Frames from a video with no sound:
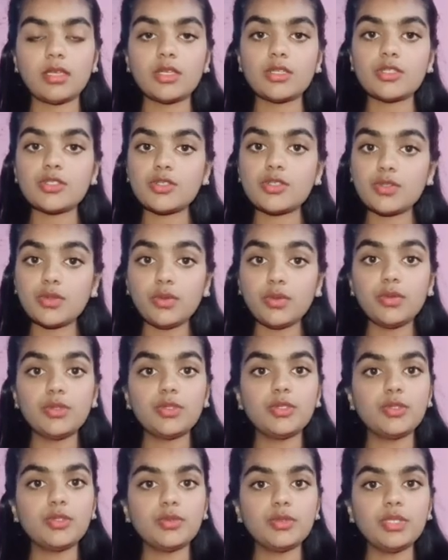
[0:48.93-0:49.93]
So,
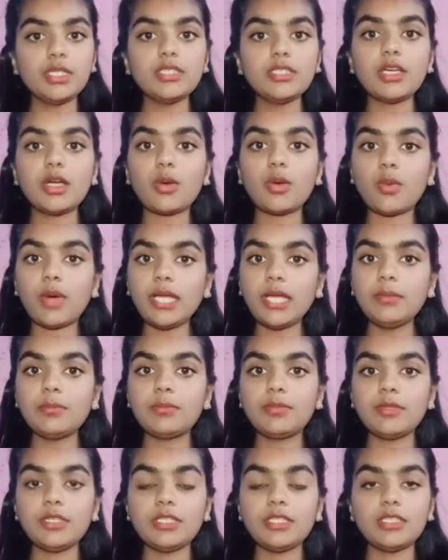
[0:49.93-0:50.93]
during the quiet
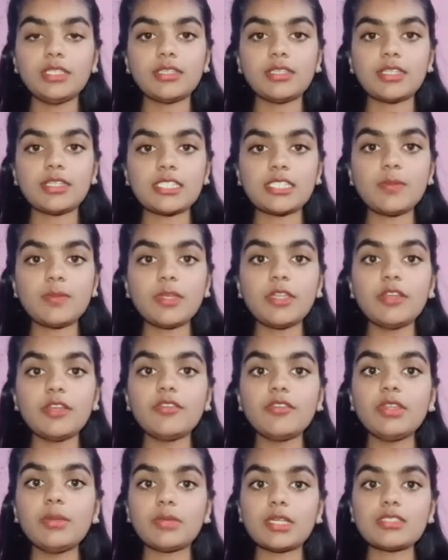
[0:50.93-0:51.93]
breathing, respiratory
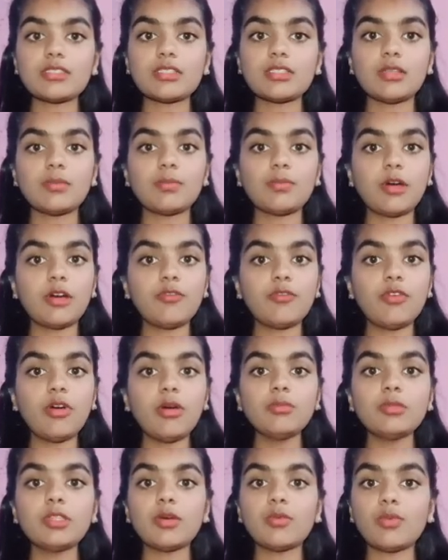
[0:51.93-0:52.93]
muscle
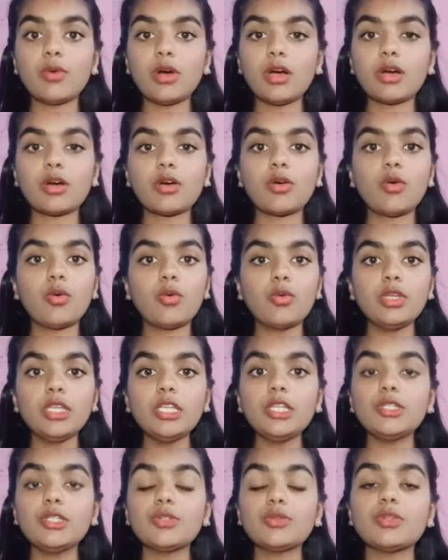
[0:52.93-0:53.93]
perform the work
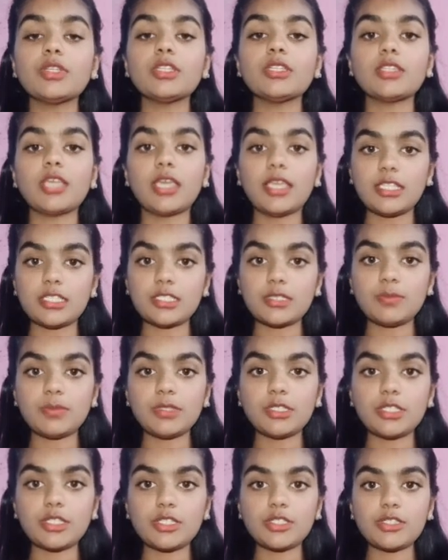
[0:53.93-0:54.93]
only during the
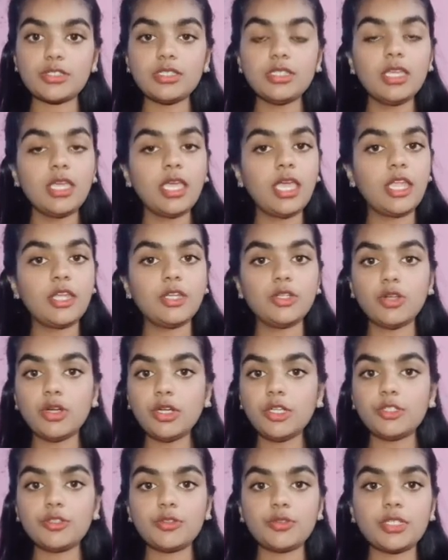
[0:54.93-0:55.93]
inspiration and
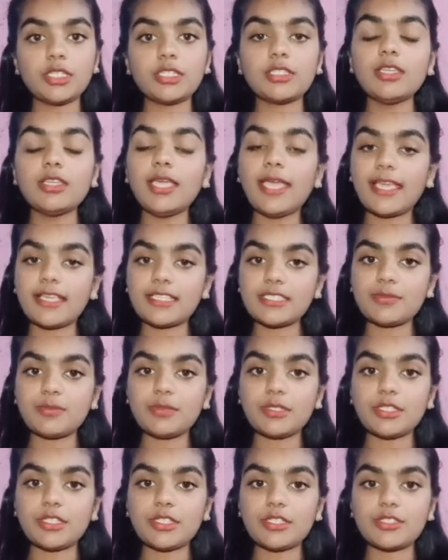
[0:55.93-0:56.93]
not during the
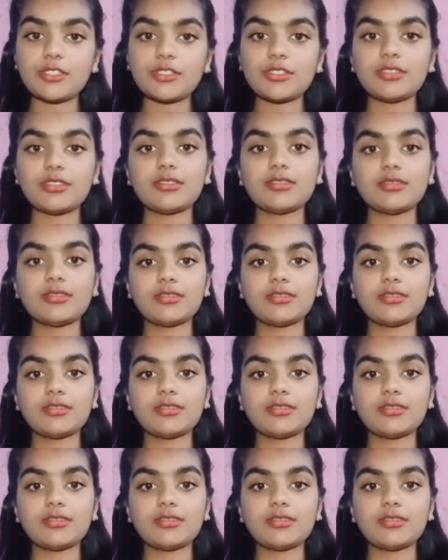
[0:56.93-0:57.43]
expiration.